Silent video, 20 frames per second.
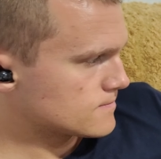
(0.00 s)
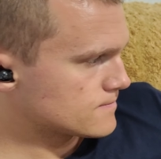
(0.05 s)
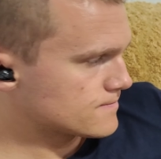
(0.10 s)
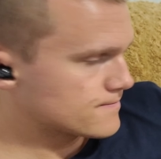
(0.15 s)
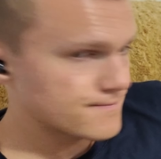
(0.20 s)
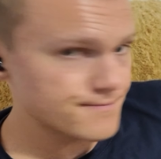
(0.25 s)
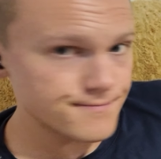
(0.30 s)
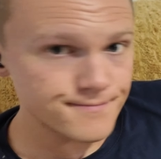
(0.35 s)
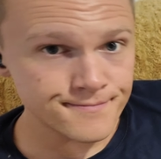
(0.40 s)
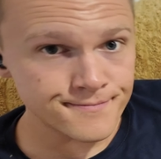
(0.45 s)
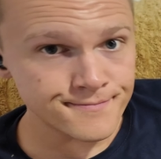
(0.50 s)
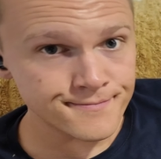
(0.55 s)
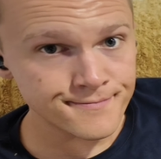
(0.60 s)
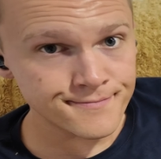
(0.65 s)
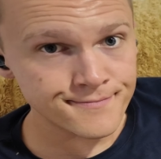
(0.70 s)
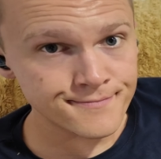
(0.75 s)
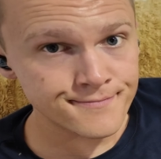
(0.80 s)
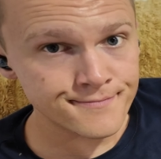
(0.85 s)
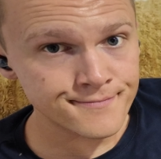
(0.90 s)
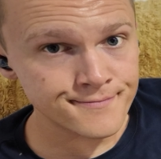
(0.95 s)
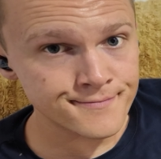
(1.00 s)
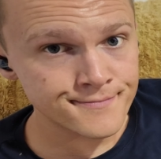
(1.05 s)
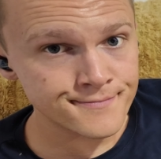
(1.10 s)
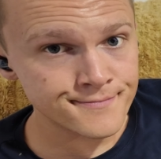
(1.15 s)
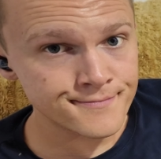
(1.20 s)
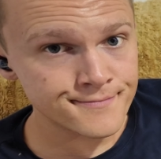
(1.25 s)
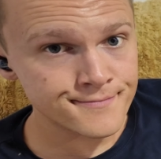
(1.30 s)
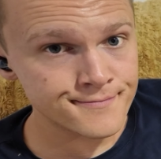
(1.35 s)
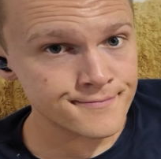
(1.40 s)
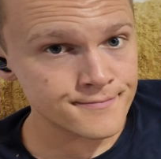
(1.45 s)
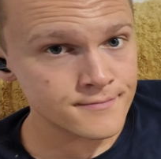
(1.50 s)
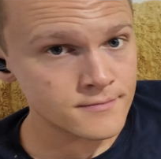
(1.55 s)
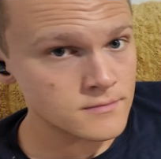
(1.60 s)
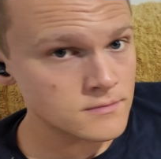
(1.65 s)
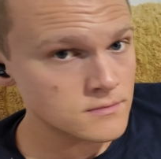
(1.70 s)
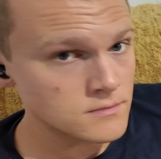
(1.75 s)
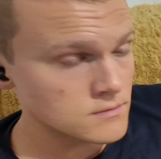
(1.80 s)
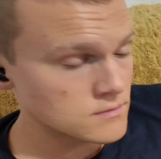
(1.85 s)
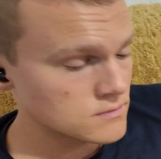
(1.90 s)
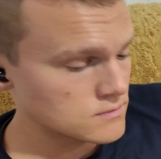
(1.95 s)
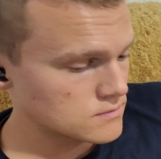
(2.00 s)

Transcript: No one is speaking in this clip.